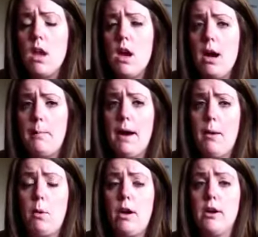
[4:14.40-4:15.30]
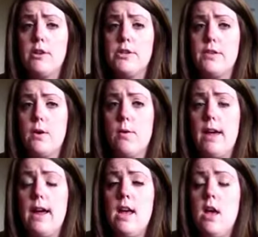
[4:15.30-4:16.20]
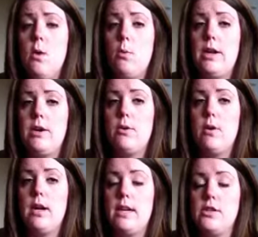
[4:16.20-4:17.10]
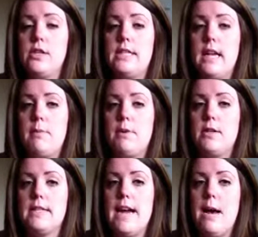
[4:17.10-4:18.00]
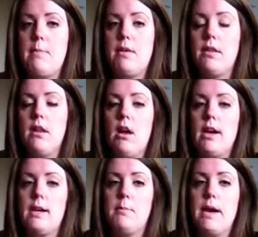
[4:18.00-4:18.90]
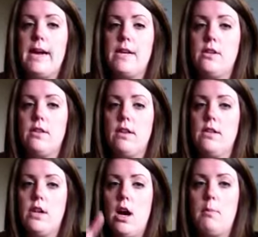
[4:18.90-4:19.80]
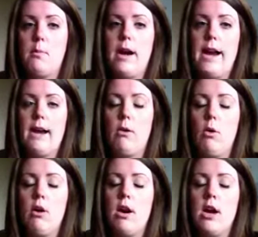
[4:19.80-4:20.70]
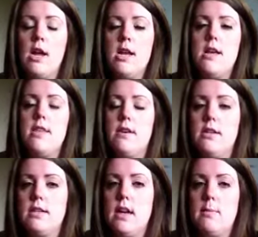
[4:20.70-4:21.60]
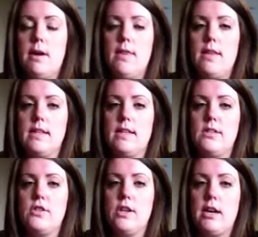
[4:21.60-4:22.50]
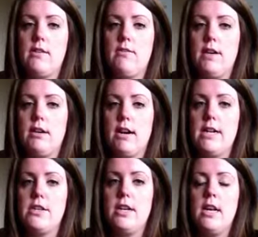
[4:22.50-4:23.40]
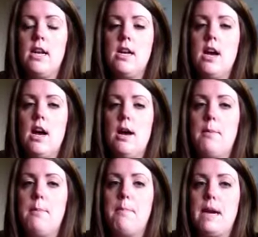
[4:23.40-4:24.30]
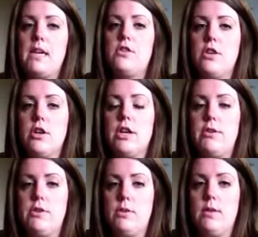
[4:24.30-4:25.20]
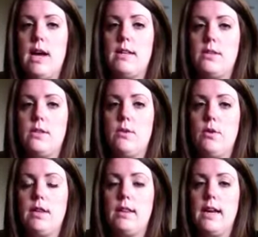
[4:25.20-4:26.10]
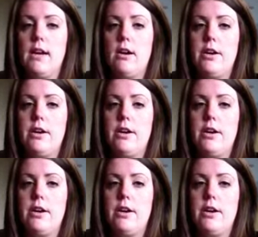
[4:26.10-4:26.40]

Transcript: I want to urge you though that when you initially set up your Snap, on the login page on the top right-hand corner, there's a button that says Check Configuration. Make sure you do that sooner than later.